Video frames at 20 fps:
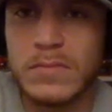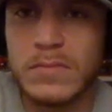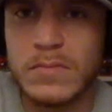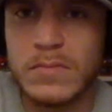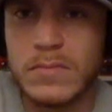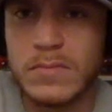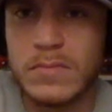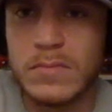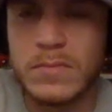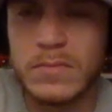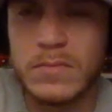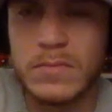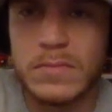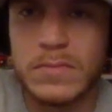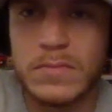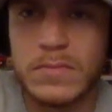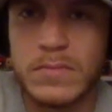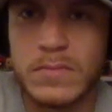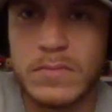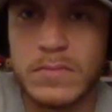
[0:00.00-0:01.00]

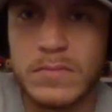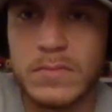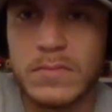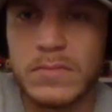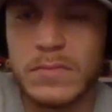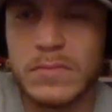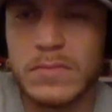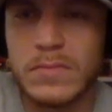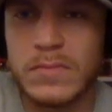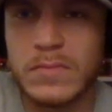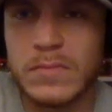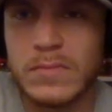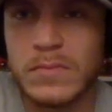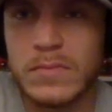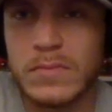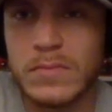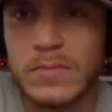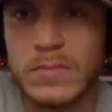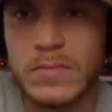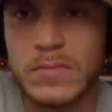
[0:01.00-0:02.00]

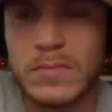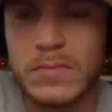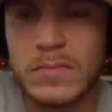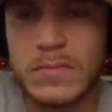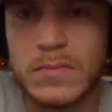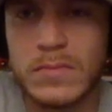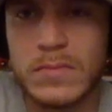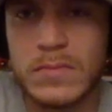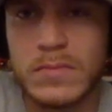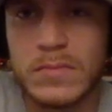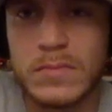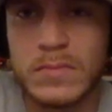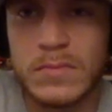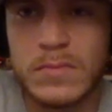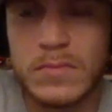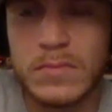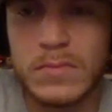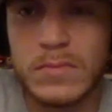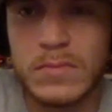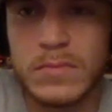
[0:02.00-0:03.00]

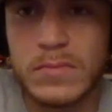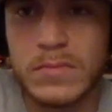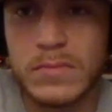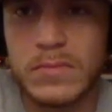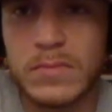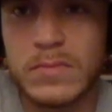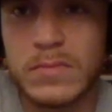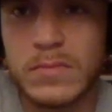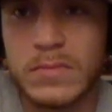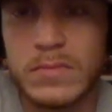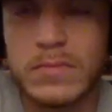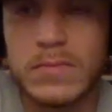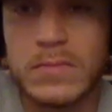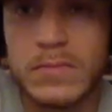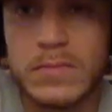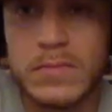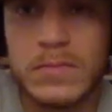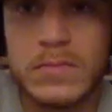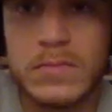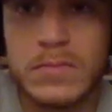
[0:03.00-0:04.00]

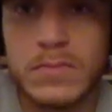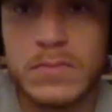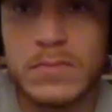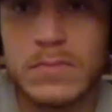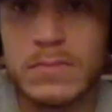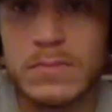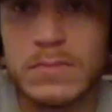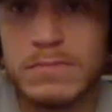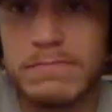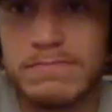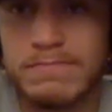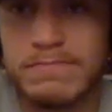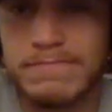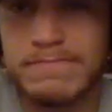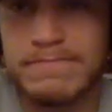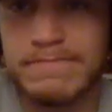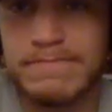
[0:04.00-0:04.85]
[no speech]